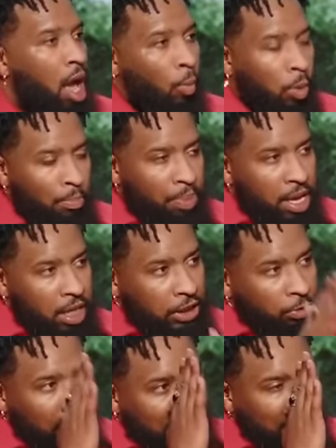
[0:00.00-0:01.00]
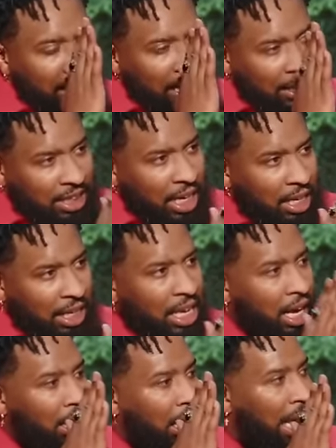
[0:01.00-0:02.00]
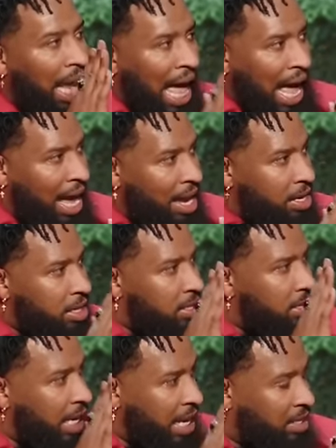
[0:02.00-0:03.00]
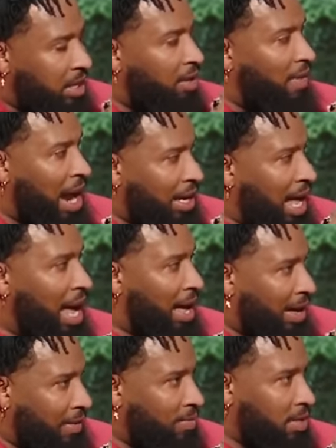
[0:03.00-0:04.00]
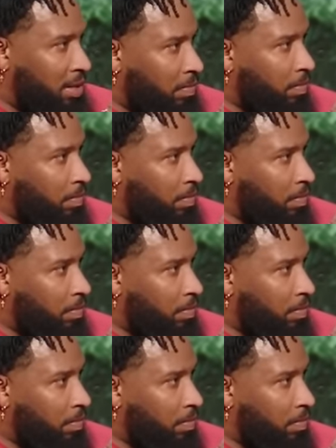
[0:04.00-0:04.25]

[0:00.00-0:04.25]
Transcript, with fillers: will be a strategically aligned season of our lives